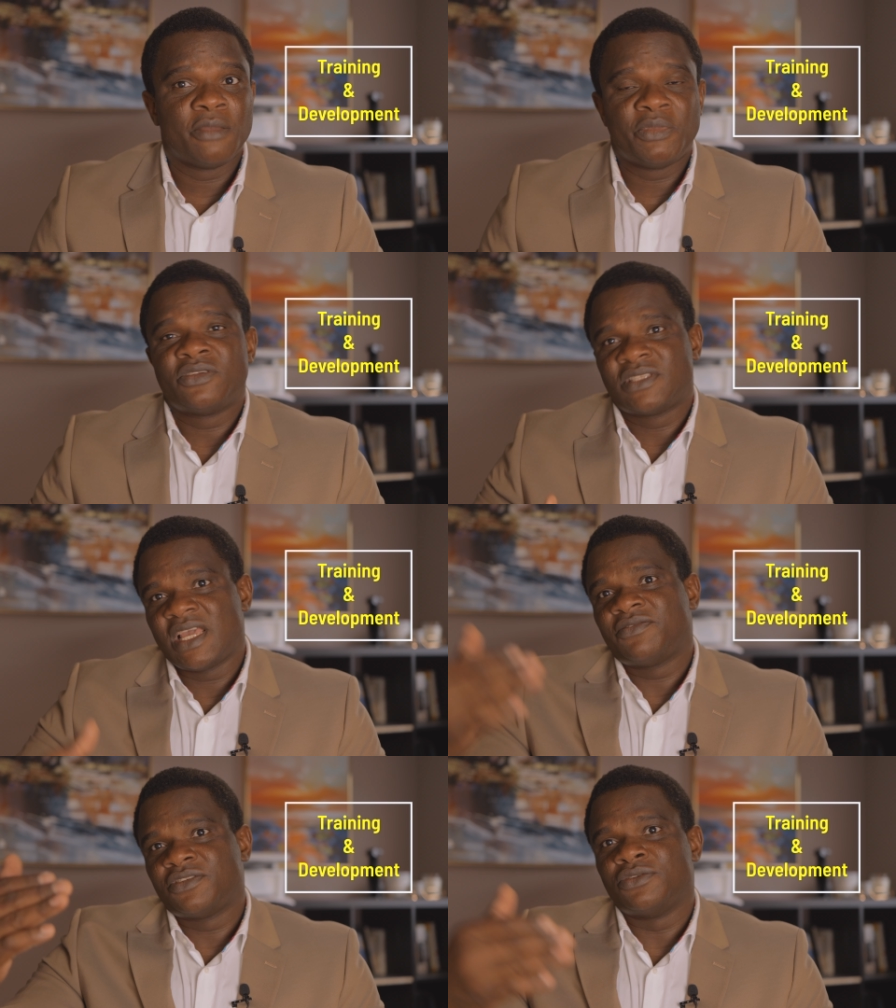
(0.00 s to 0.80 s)
because they
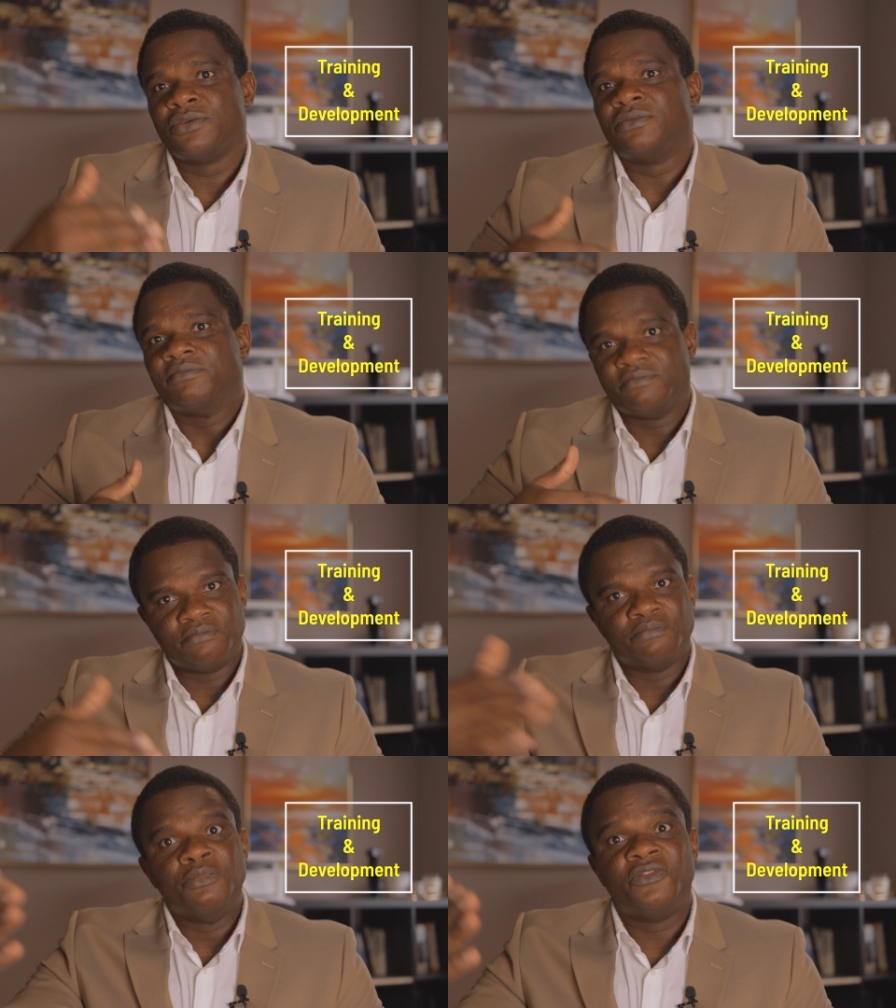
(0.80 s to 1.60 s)
have to
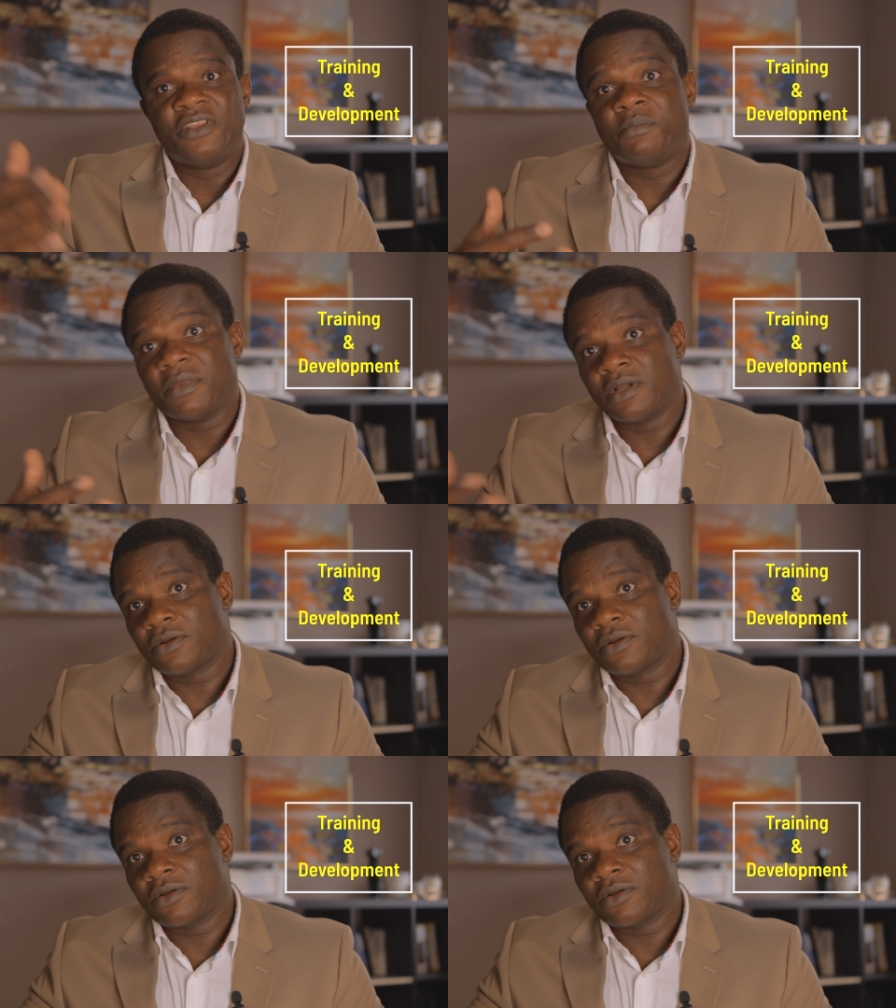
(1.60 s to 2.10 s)
move them